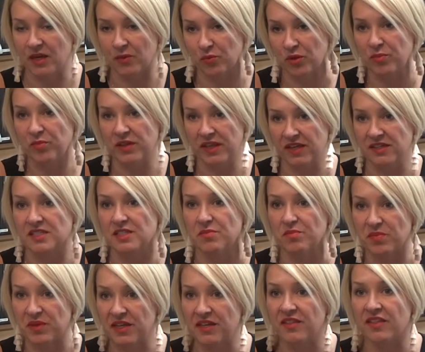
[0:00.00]
And we plan to
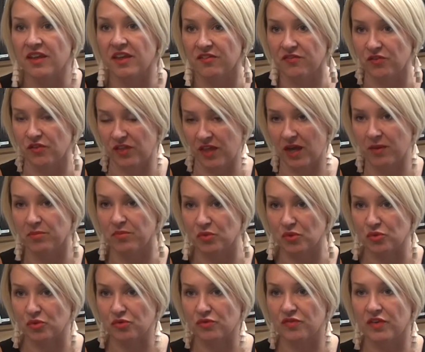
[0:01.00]
be there for that
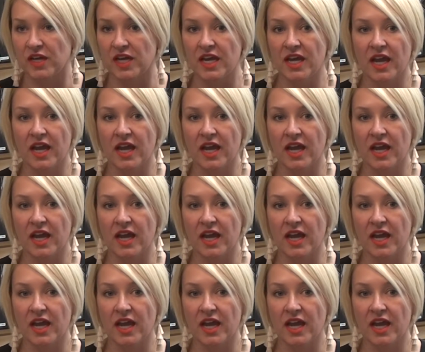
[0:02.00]
move.